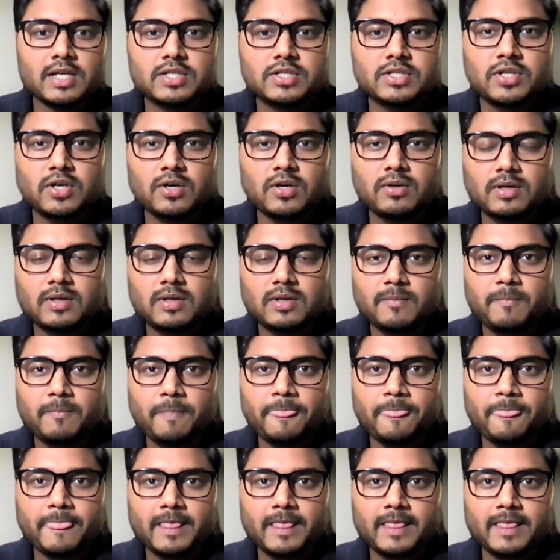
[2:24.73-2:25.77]
So
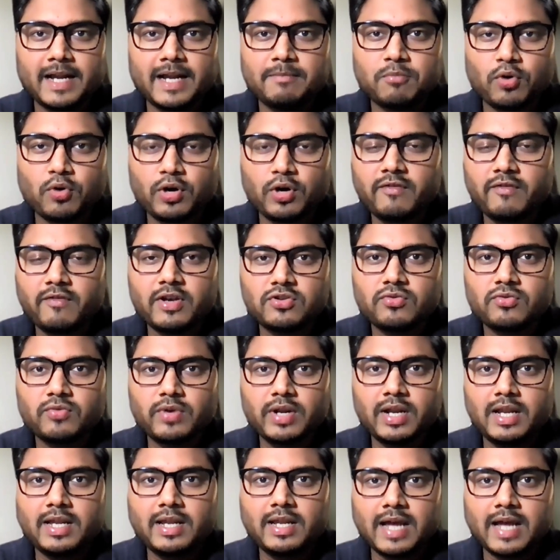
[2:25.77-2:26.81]
that motivation
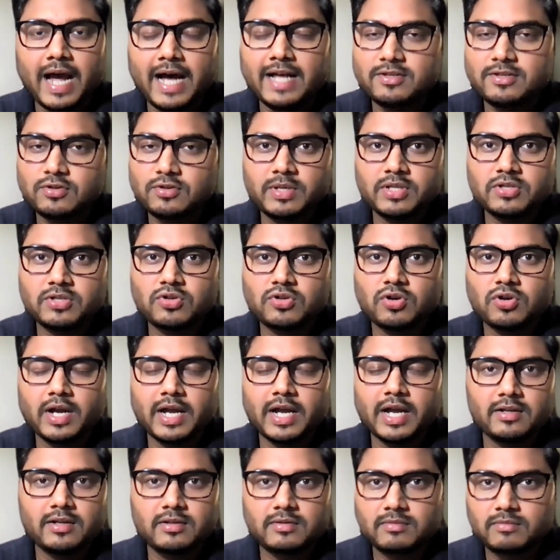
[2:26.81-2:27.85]
really has to be
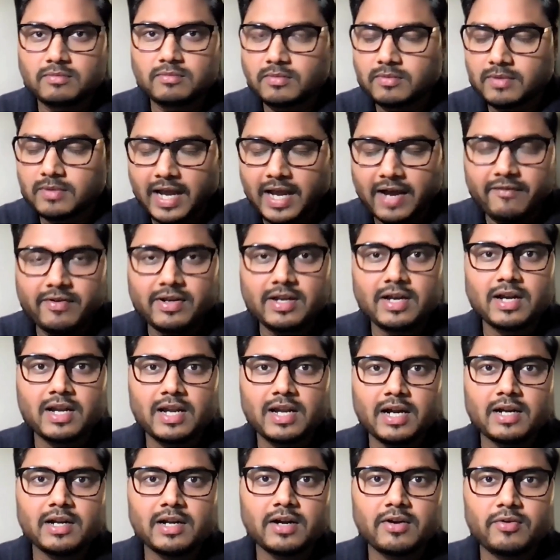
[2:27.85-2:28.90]
strong, and having a
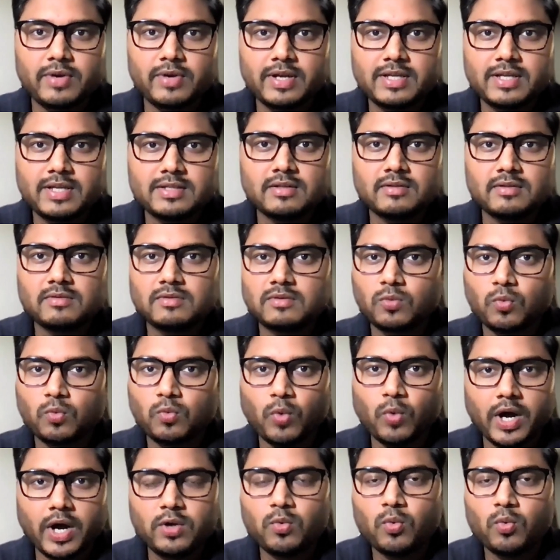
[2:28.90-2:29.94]
clear-cut reason
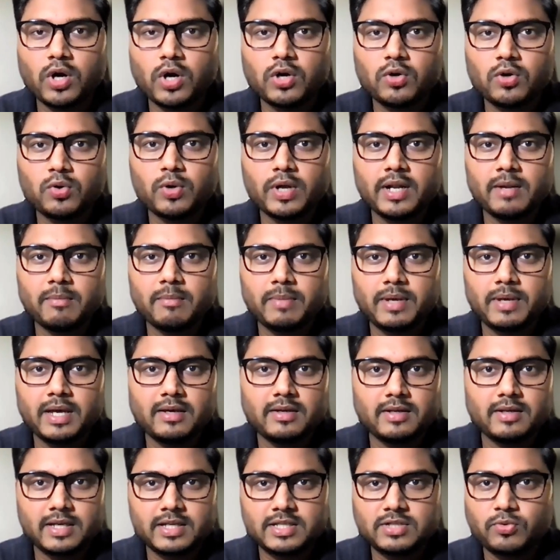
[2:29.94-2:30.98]
why you want to do an
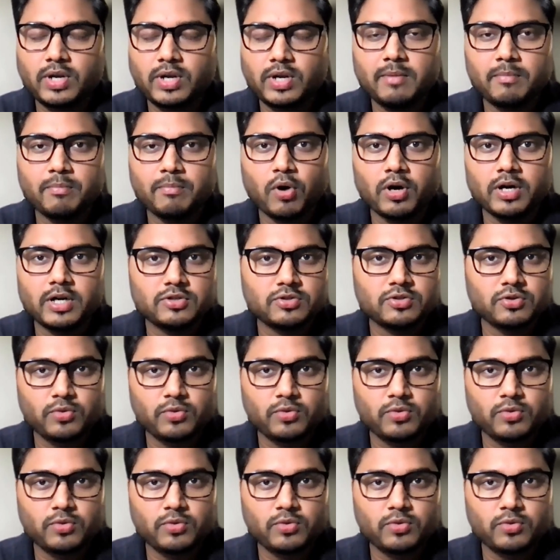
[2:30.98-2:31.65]
MBA is really important.